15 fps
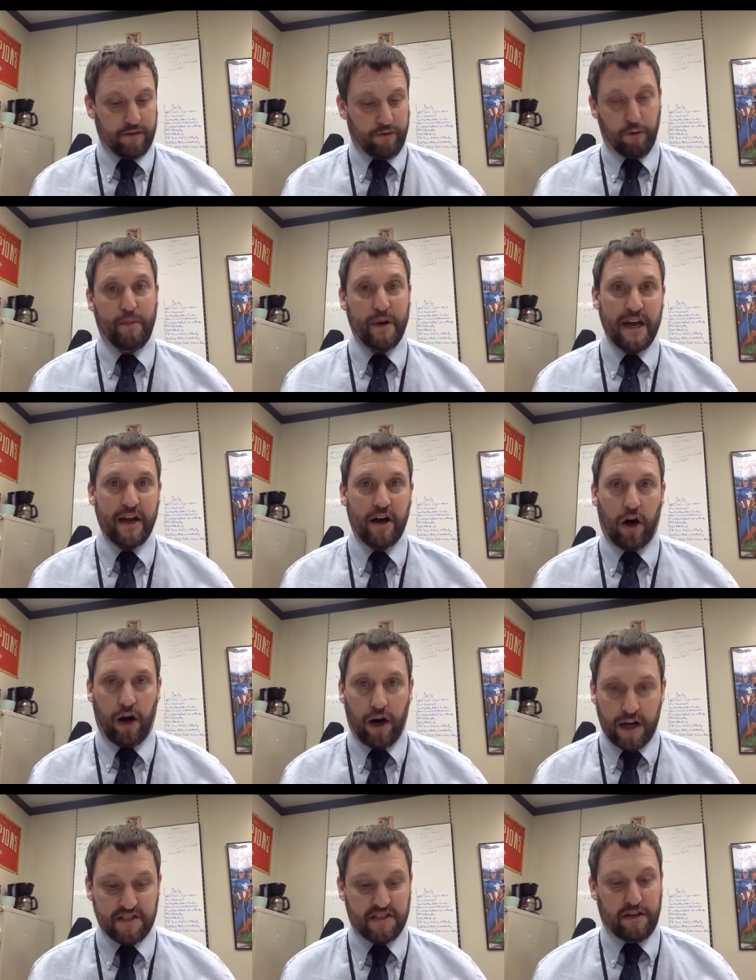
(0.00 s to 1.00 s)
for being
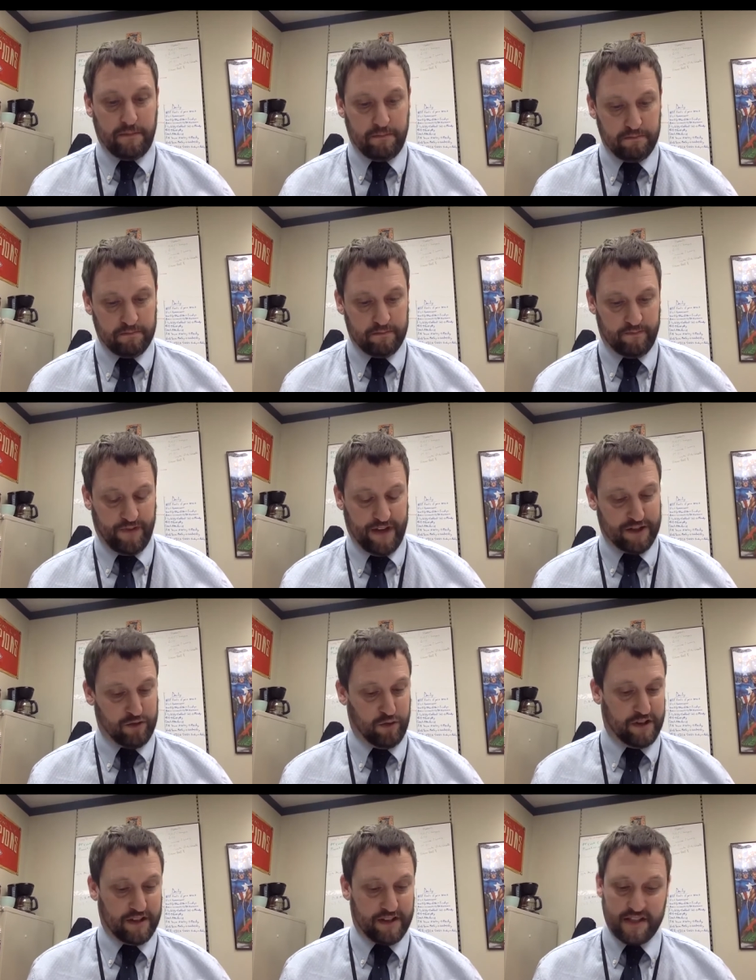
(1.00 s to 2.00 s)
awesome.
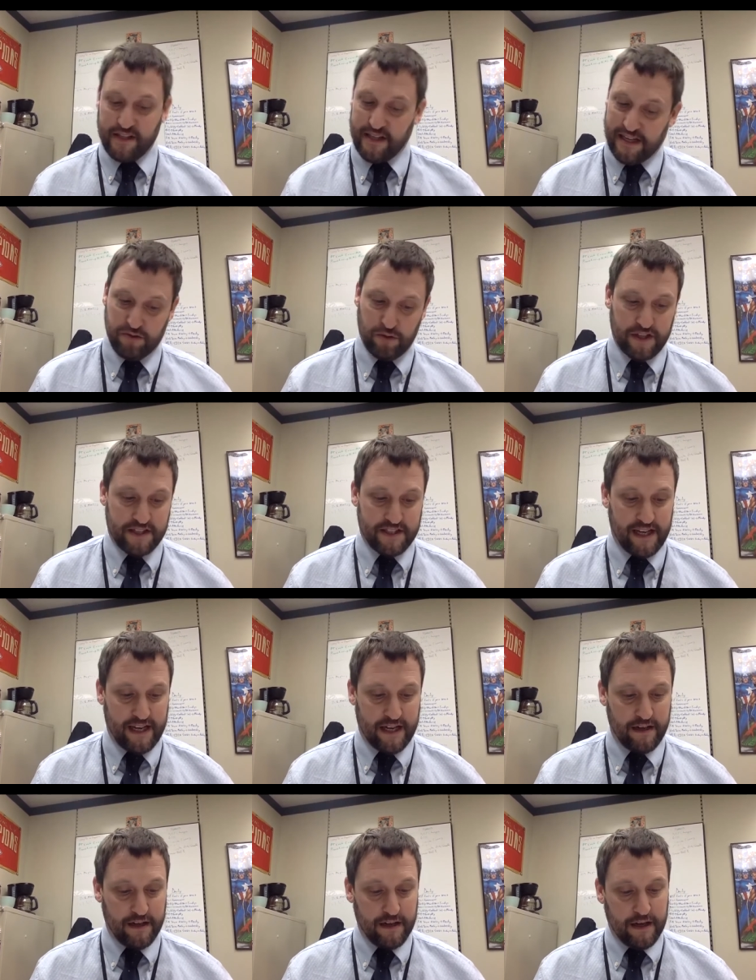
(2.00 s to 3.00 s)
That's what, the, that's what it
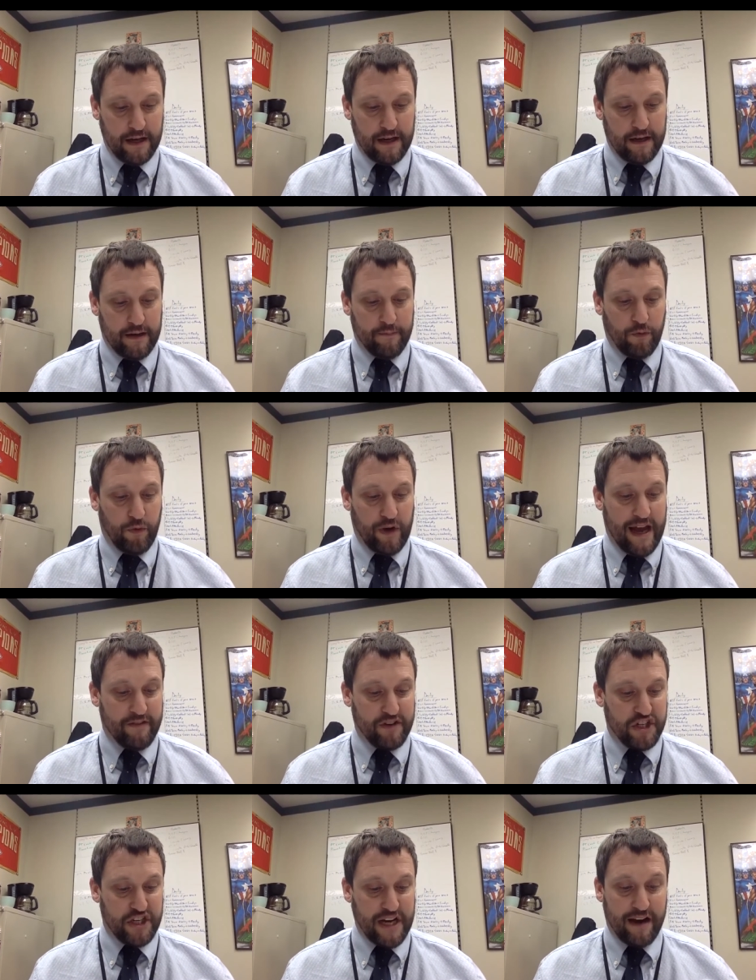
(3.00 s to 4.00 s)
said. We
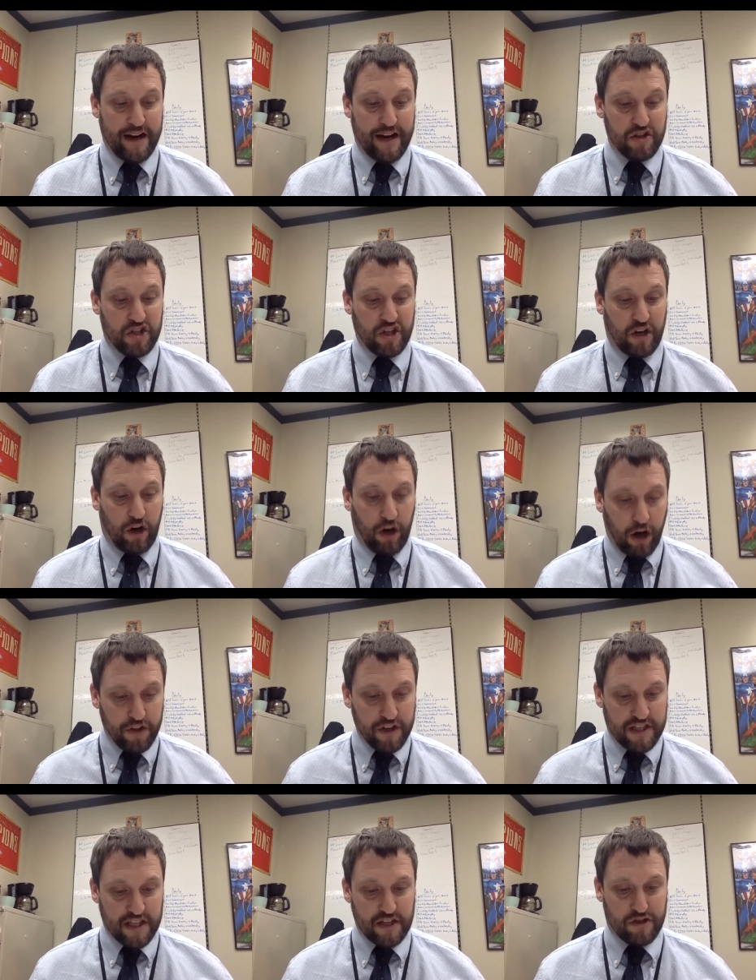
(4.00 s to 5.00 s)
have a shout out to all
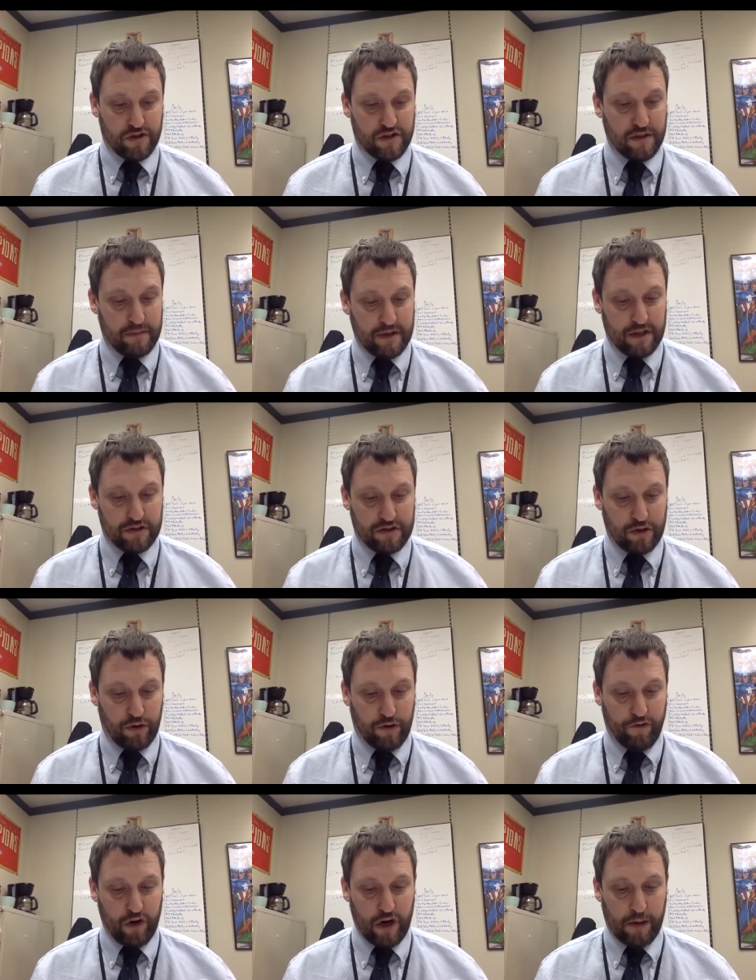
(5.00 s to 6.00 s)
the teachers at middle
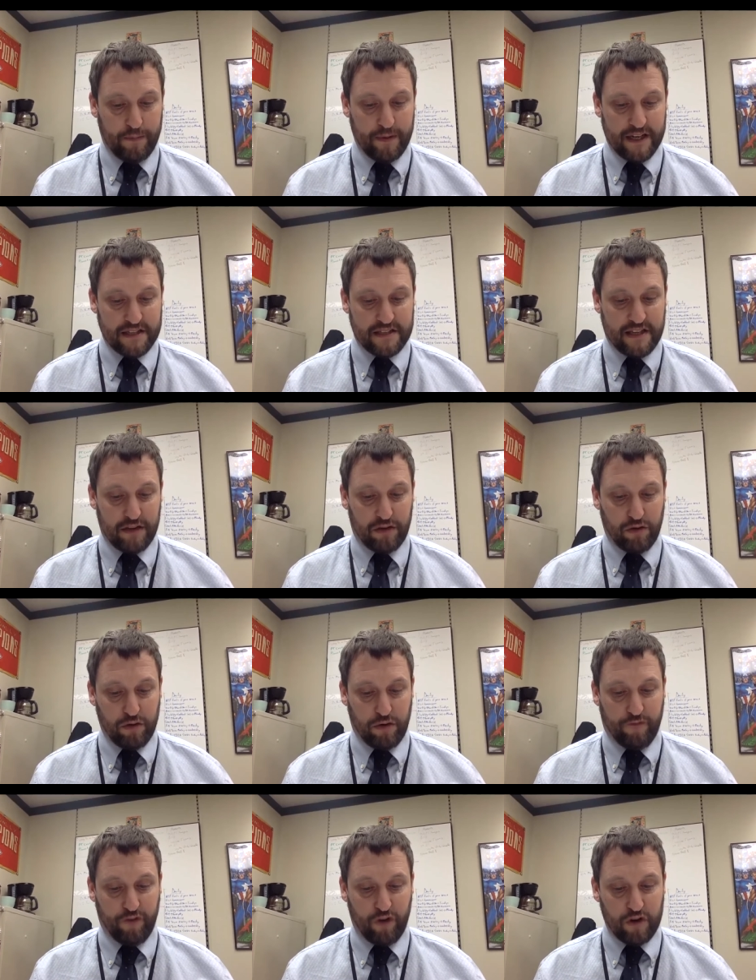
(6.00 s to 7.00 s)
school for helping us get
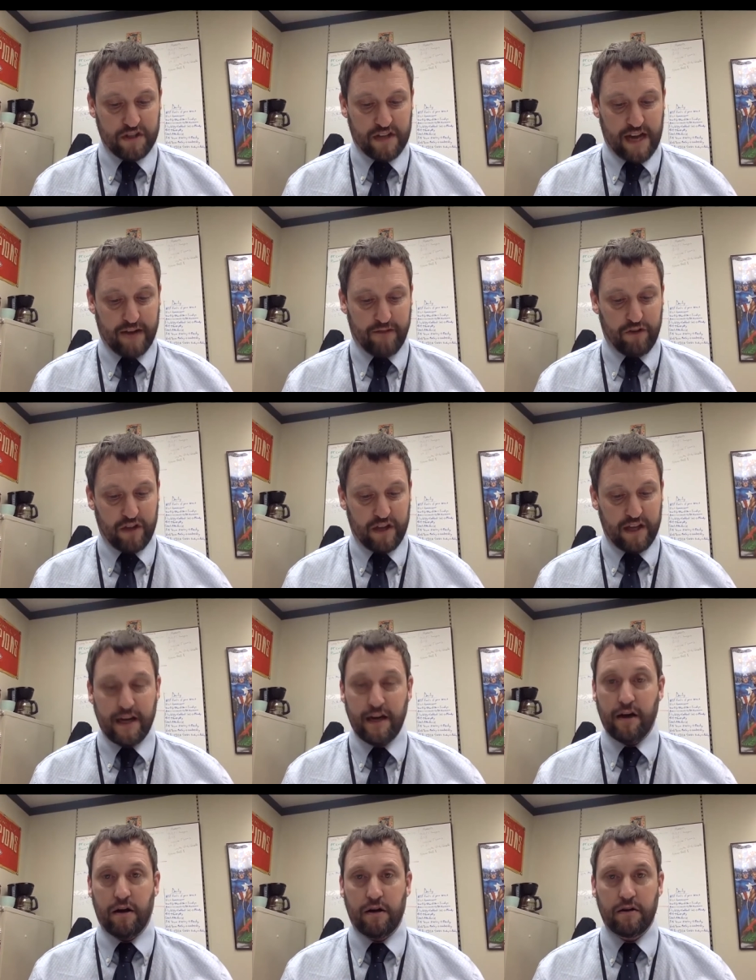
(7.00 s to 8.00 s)
through the first half of the
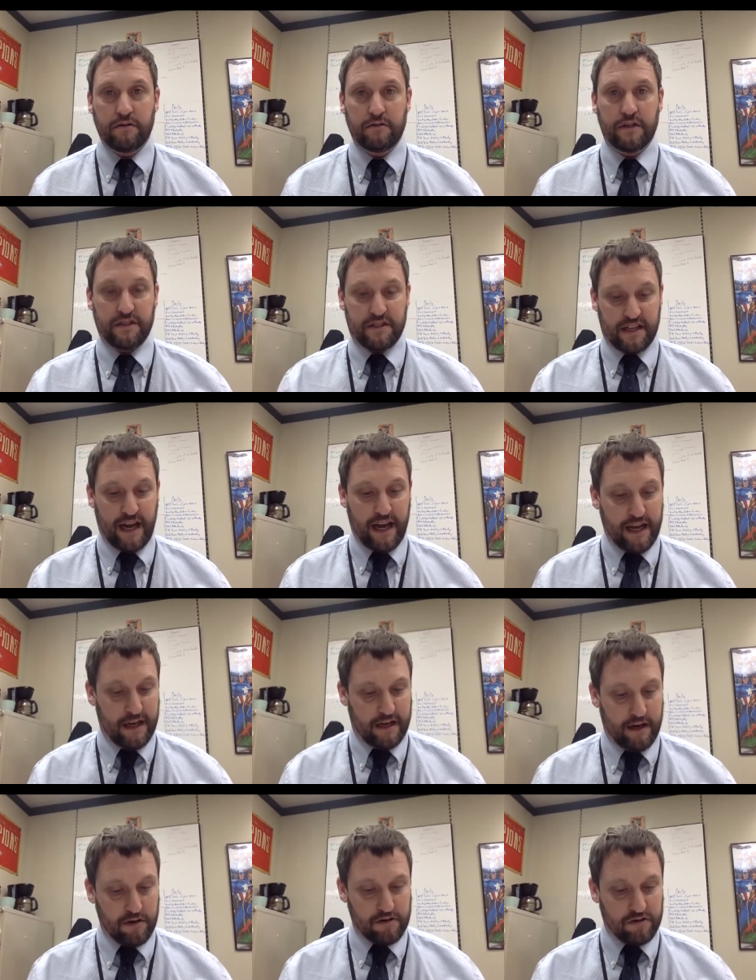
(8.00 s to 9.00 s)
year and
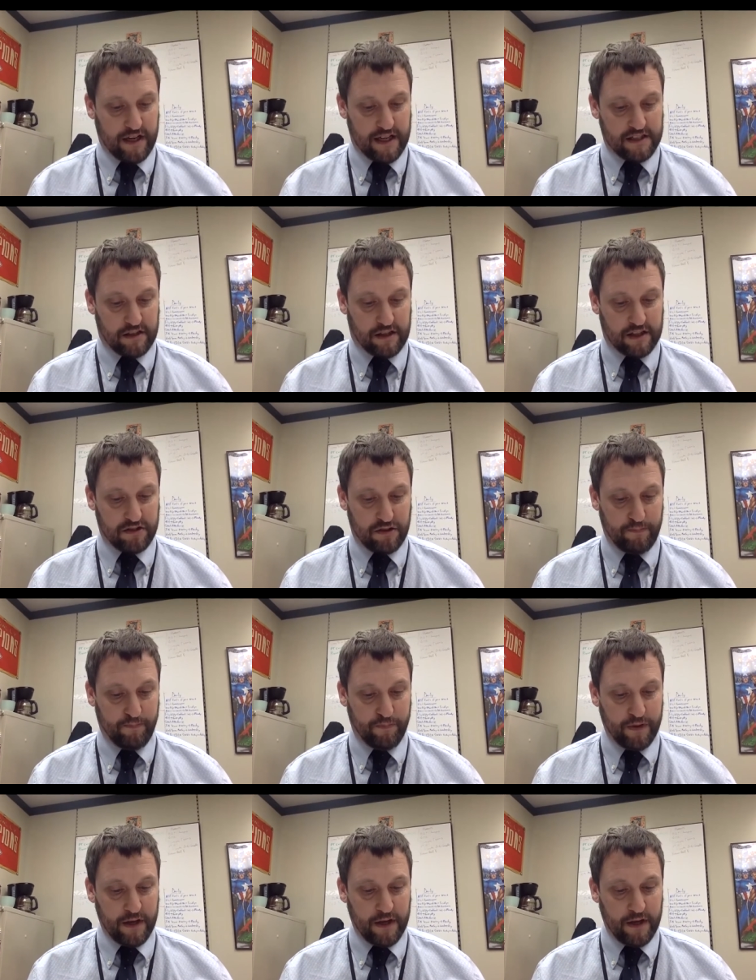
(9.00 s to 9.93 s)
staying here. So that's awesome.